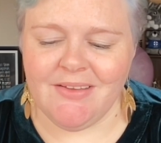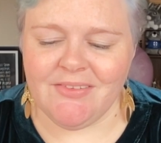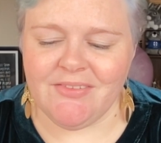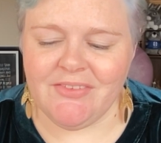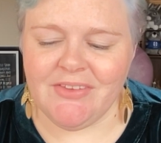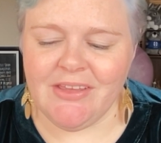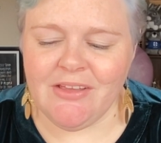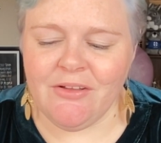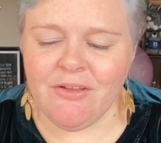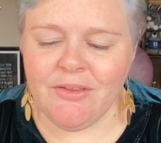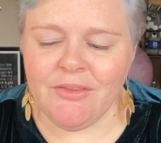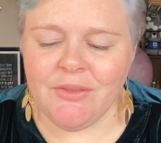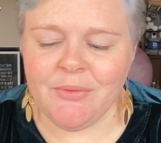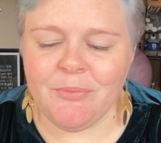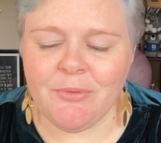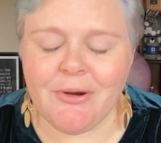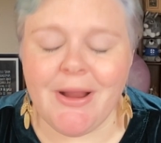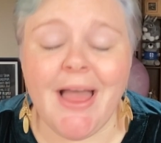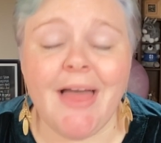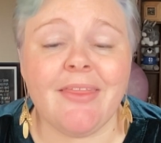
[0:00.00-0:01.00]
feel the
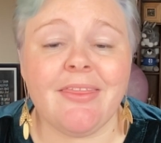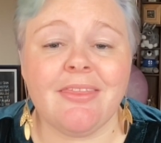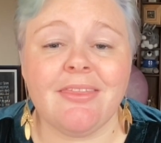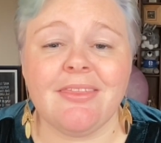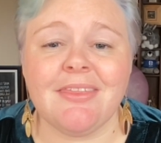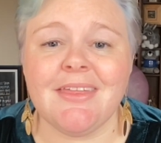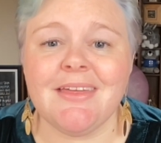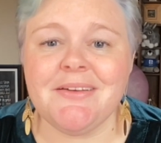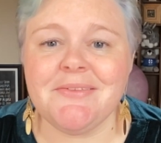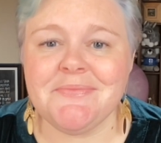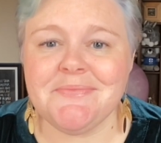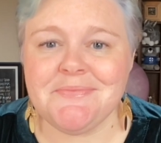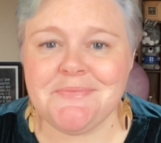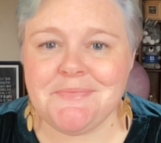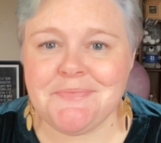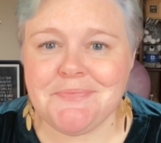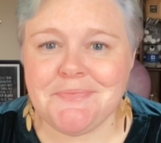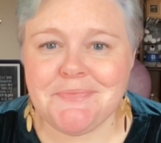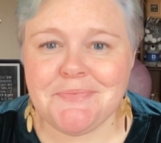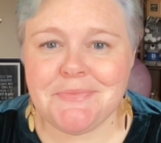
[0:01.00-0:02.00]
breath,
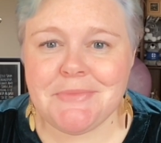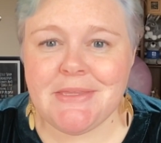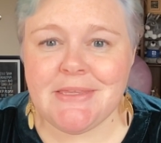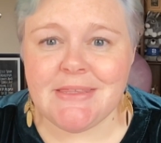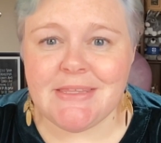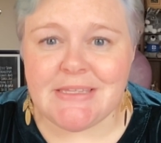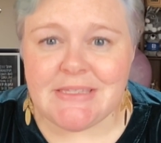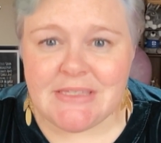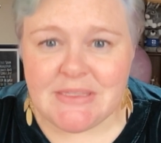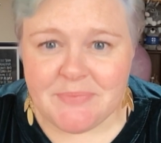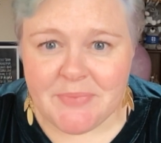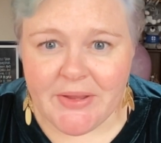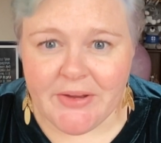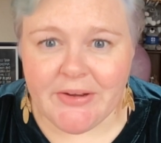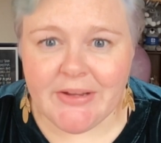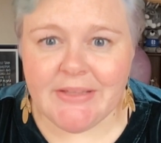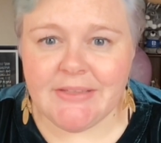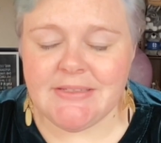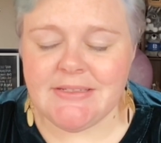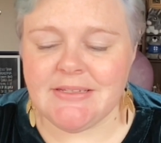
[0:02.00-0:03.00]
the
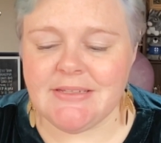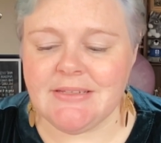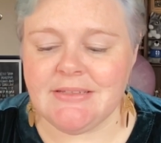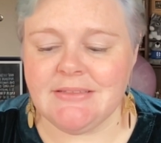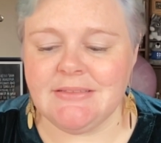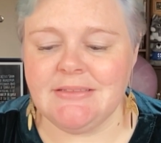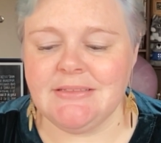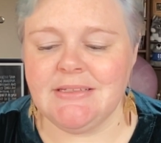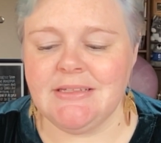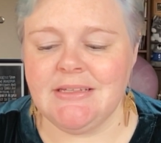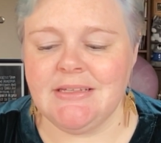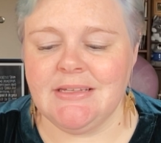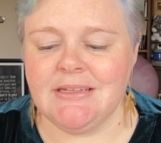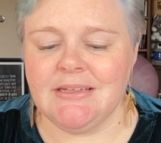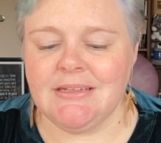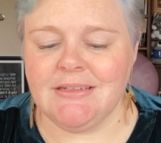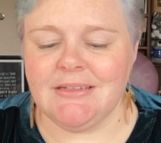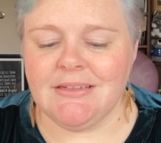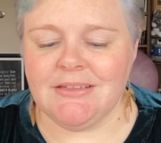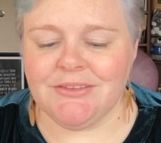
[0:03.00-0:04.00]
spirit,
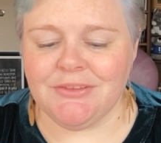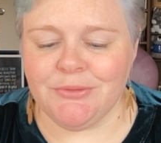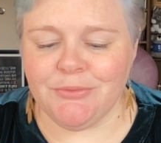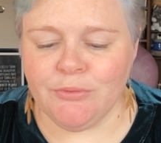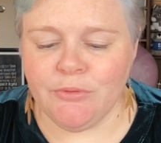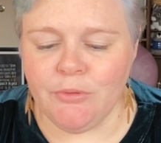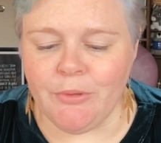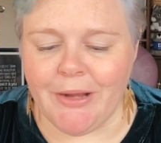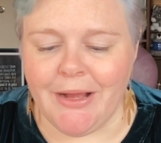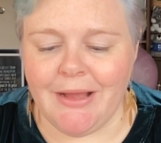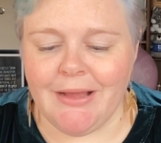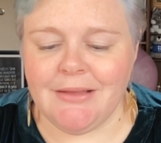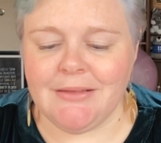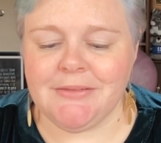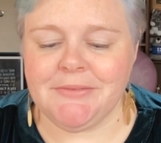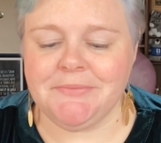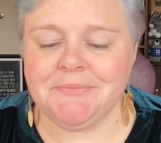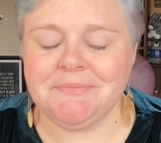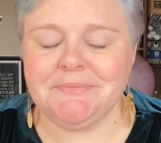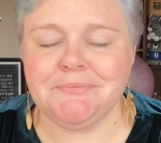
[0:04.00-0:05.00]
the ruach
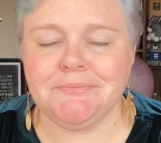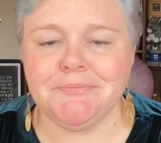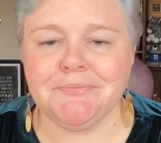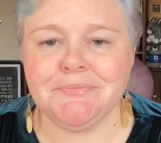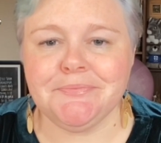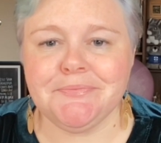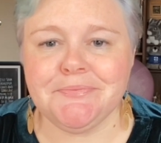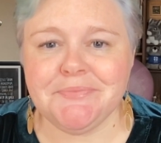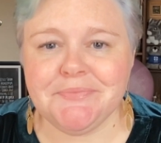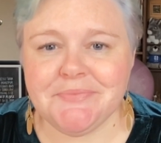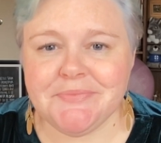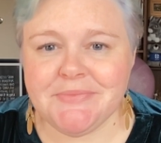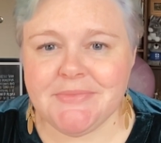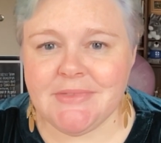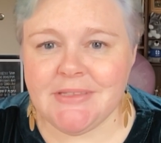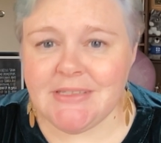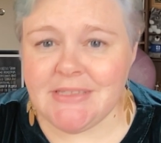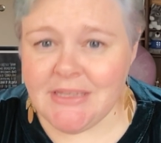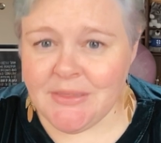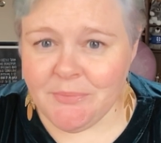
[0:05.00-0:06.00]

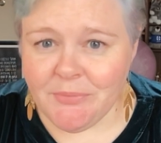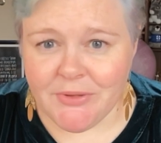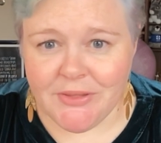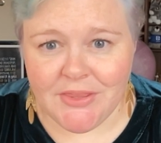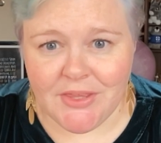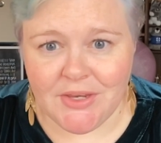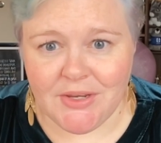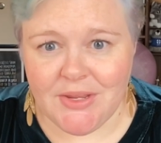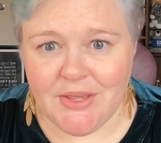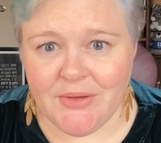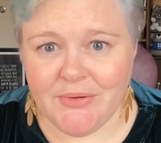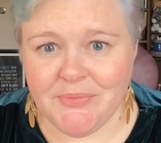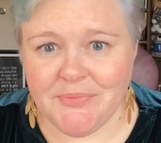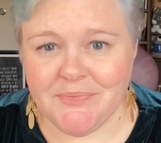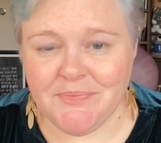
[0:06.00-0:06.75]
deep within you.